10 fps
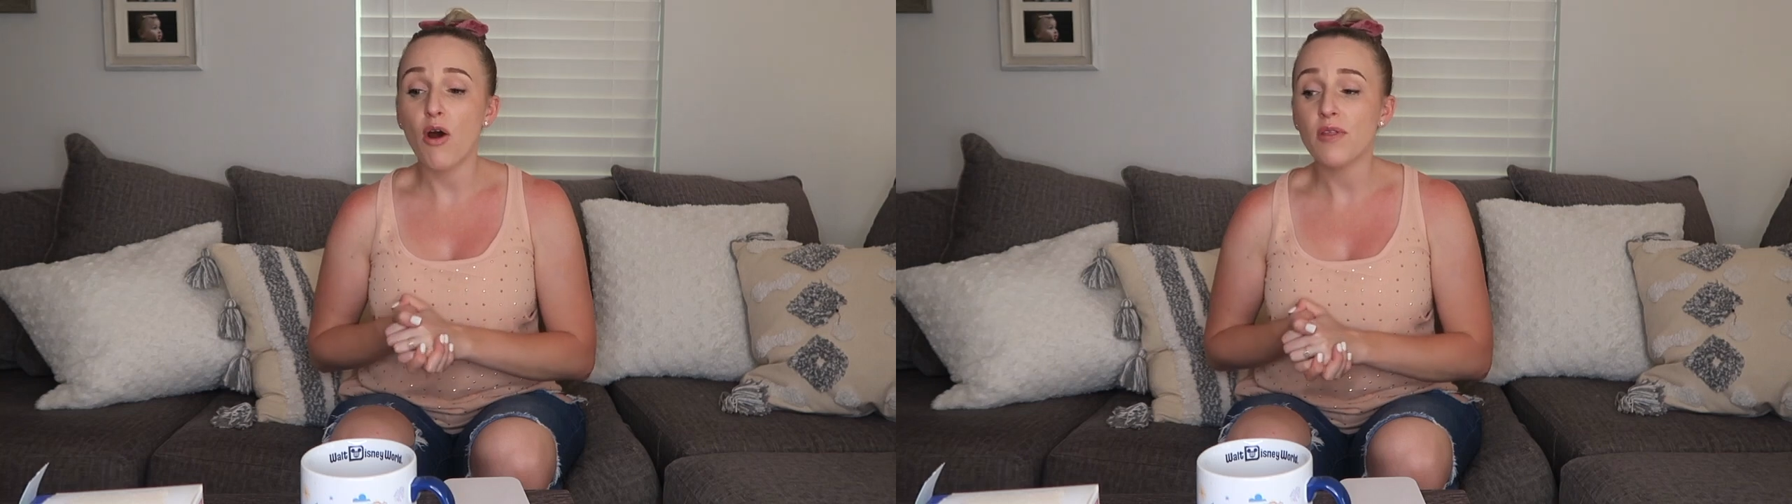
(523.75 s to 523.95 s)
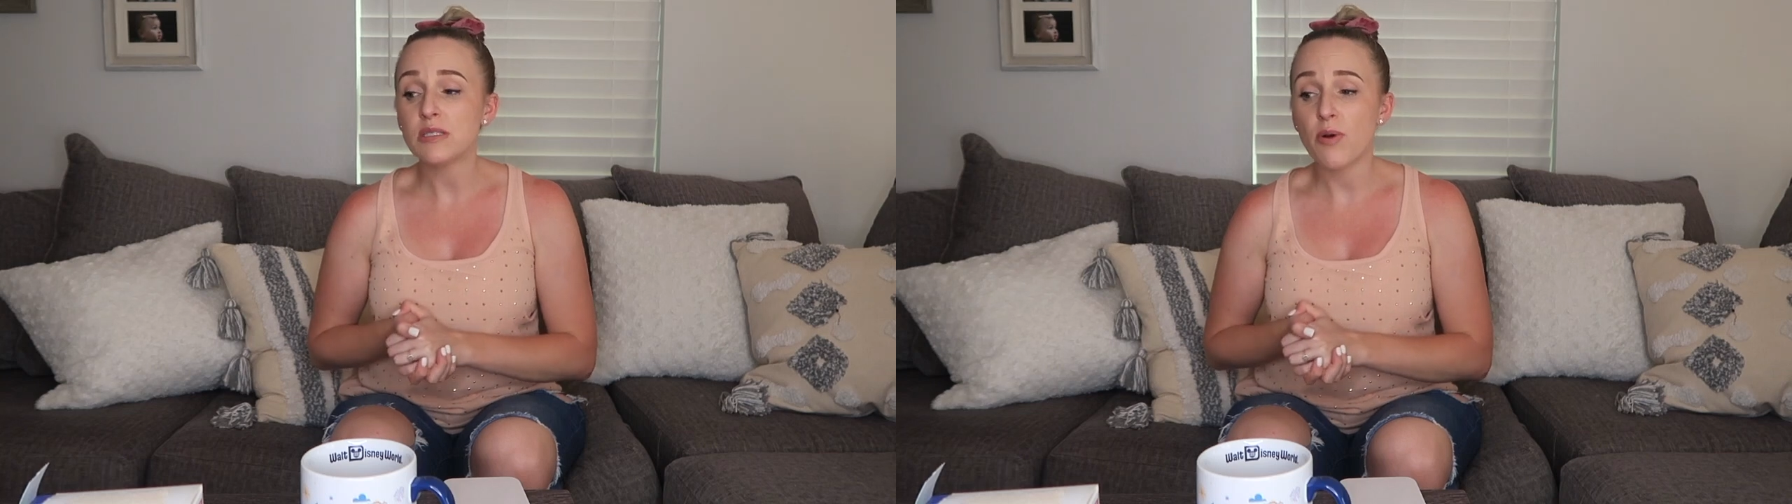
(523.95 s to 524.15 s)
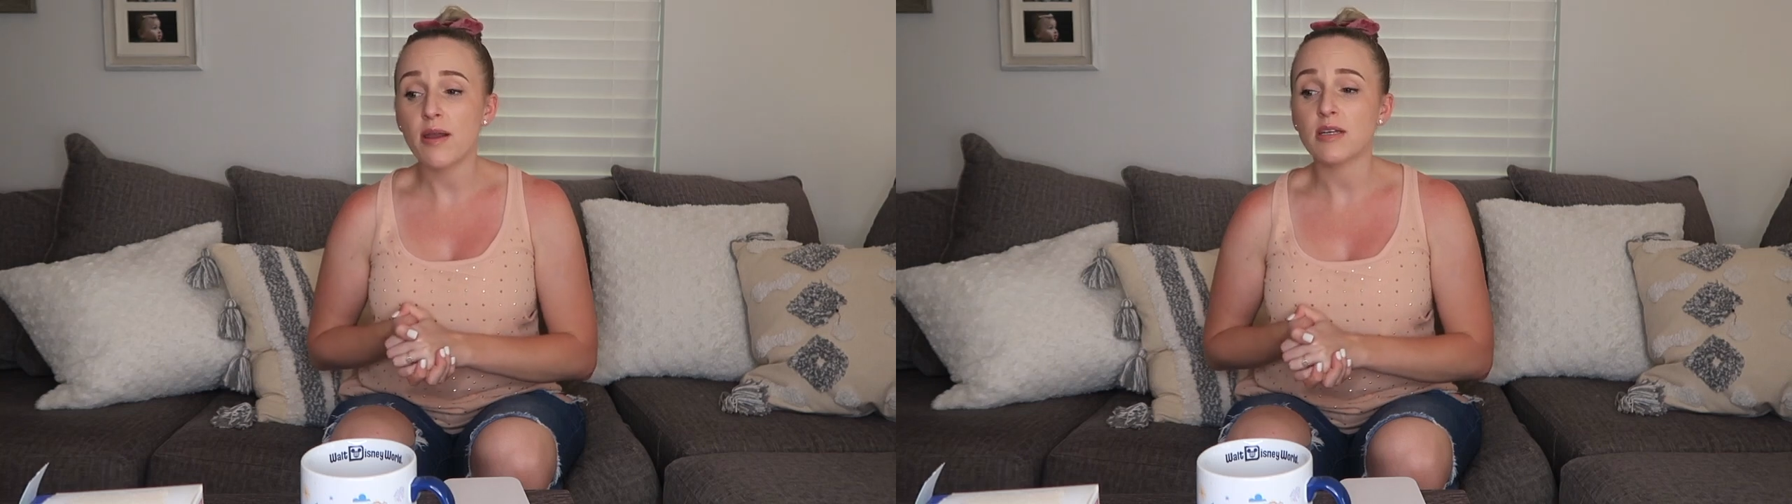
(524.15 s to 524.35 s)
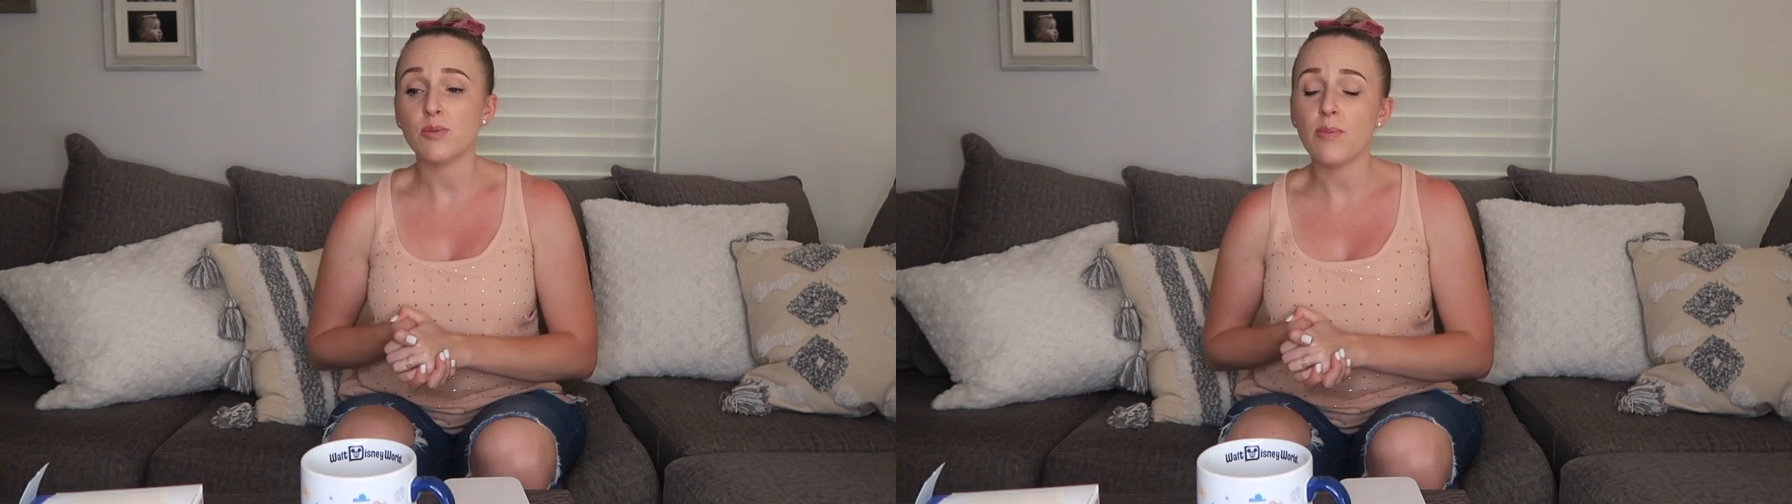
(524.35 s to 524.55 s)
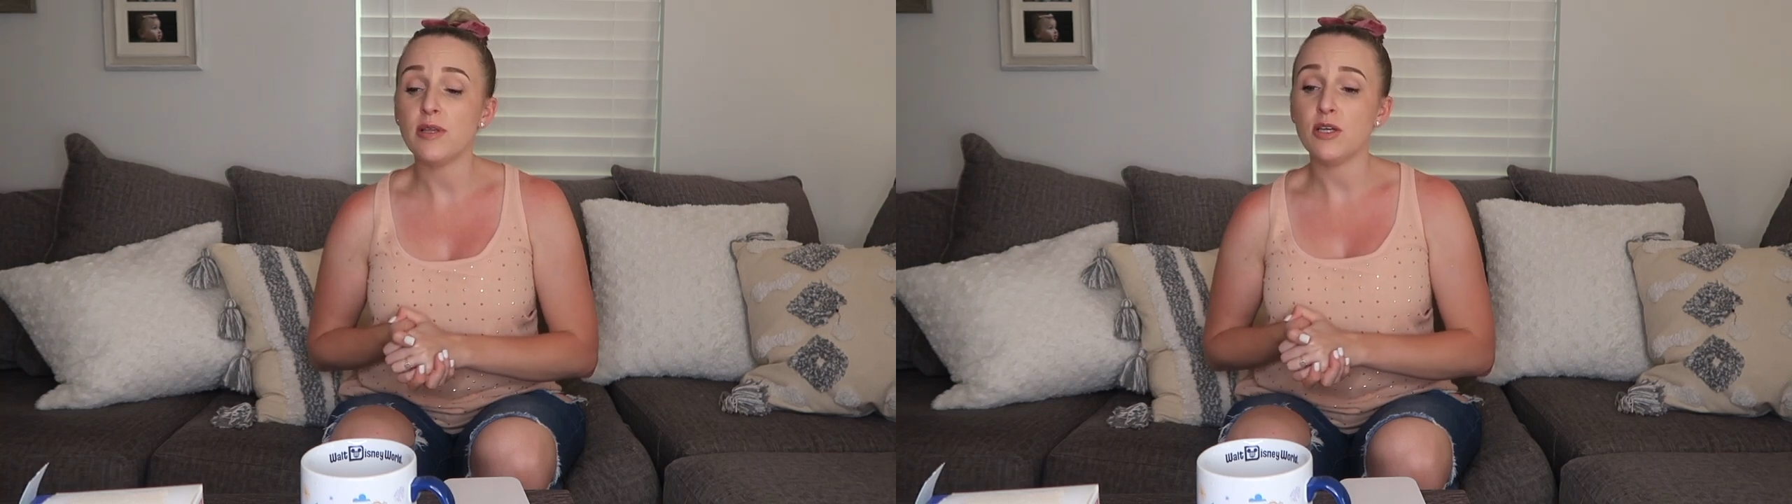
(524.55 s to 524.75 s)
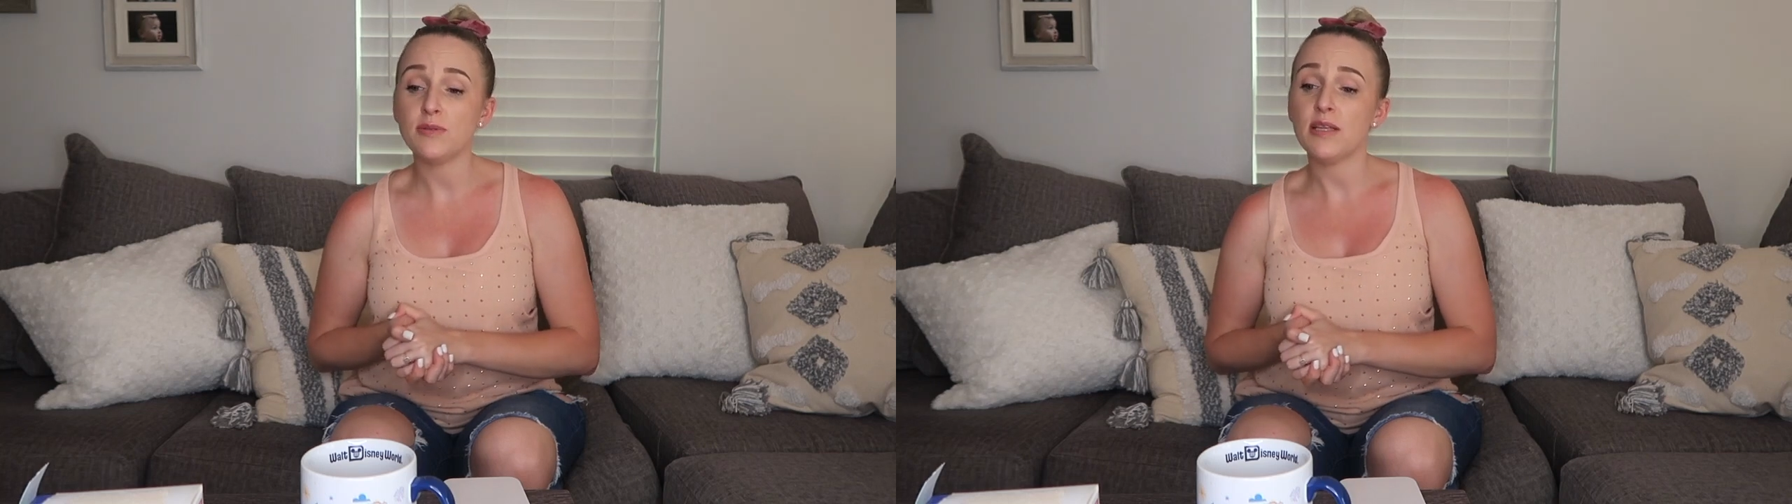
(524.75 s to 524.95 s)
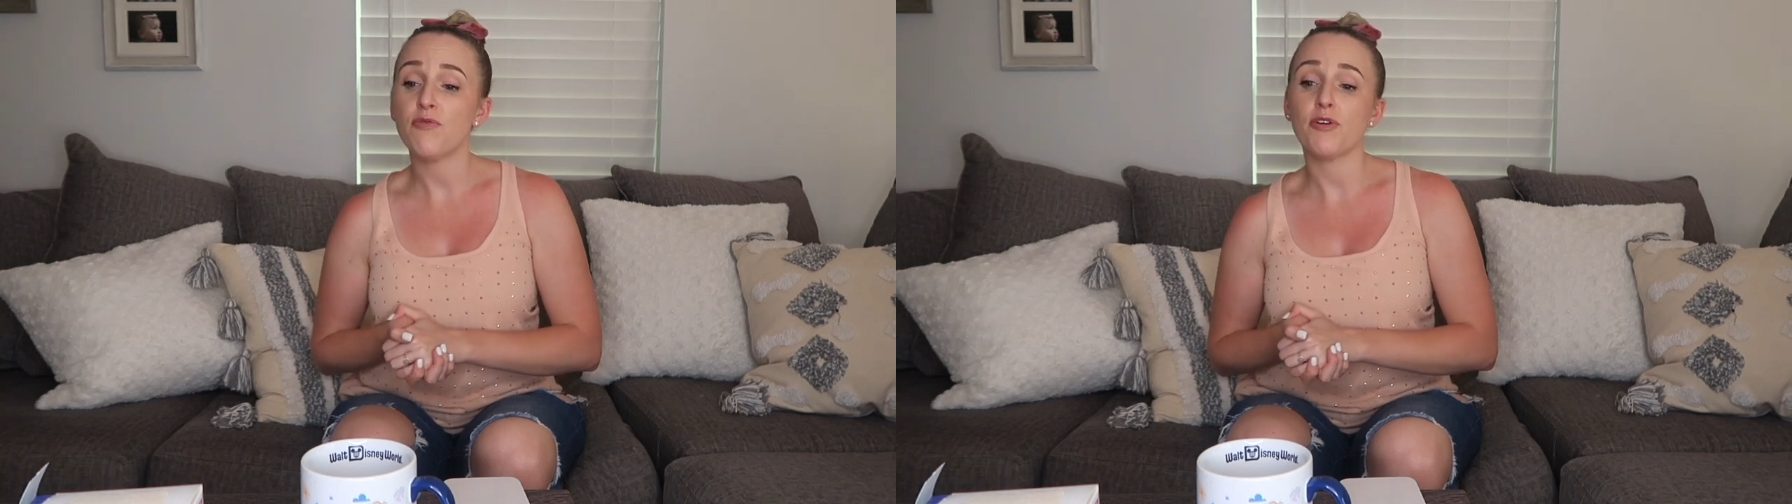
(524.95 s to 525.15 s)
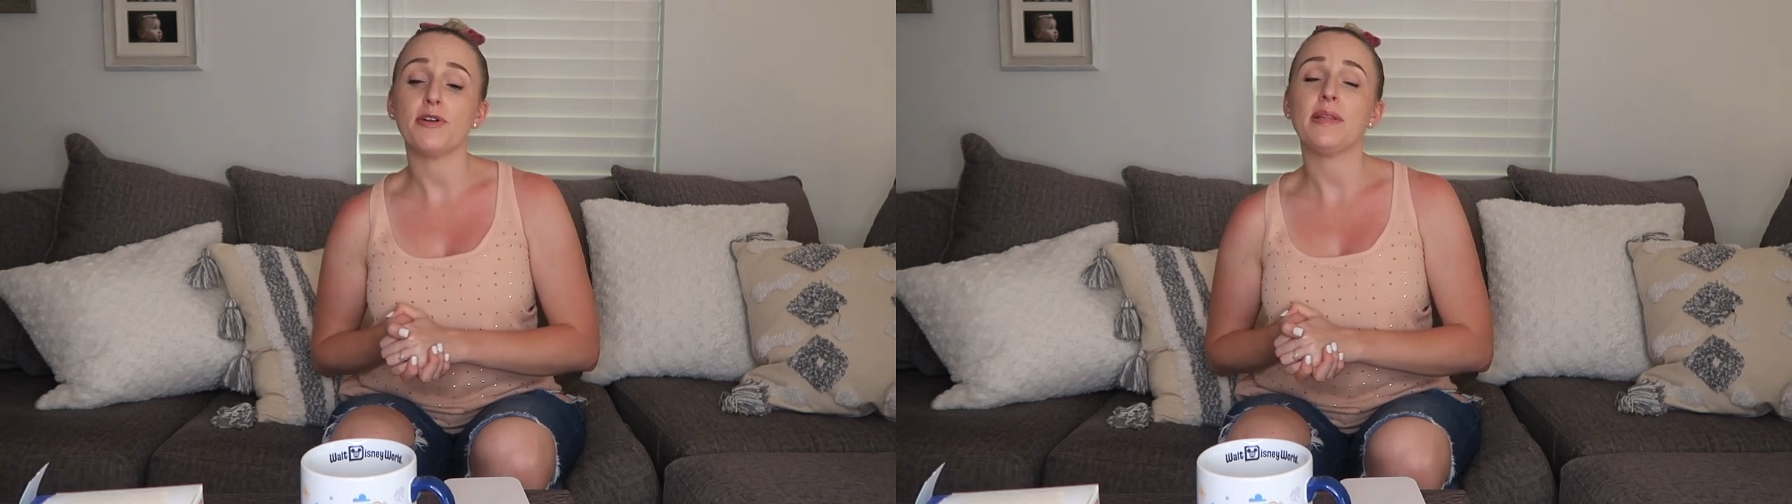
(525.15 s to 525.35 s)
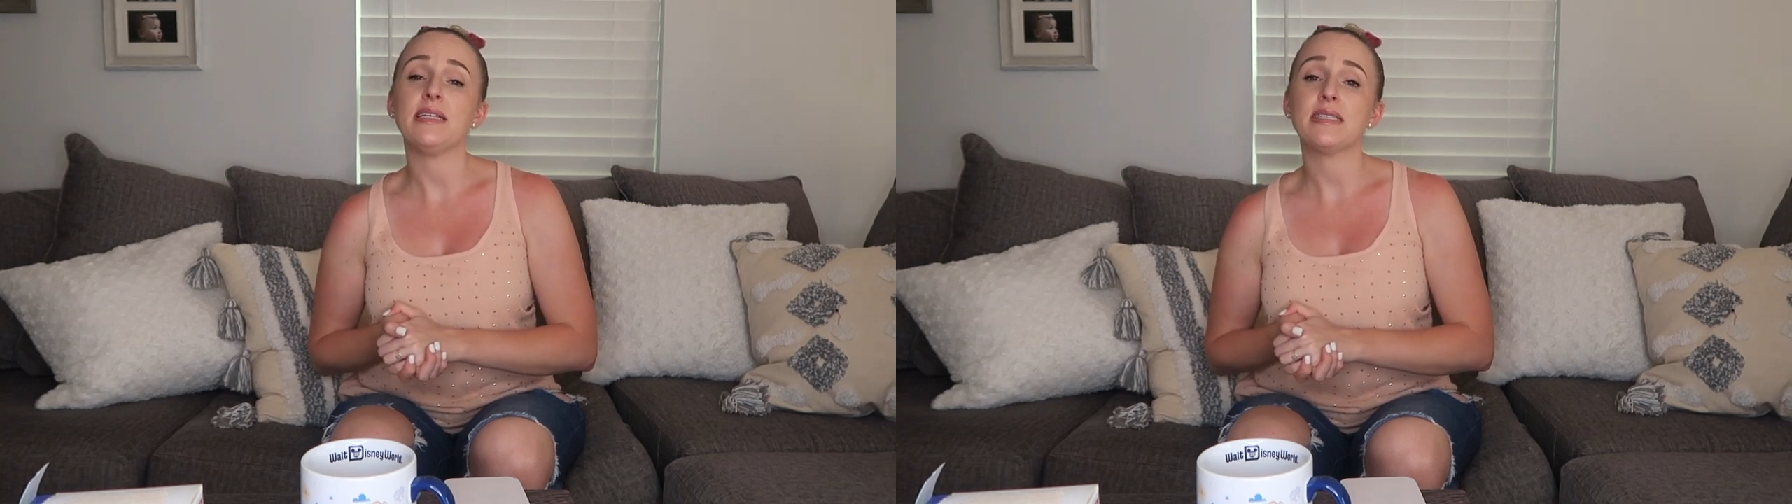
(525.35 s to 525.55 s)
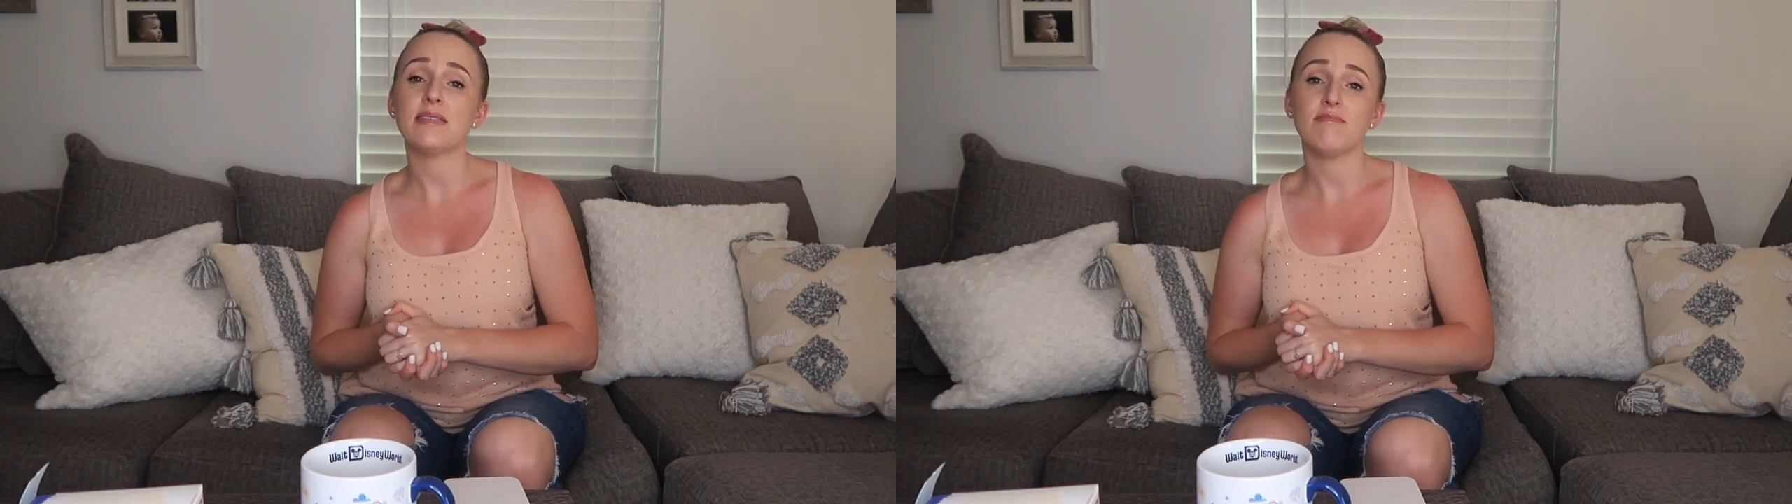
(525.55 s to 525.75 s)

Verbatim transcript: all these products we've been using for at least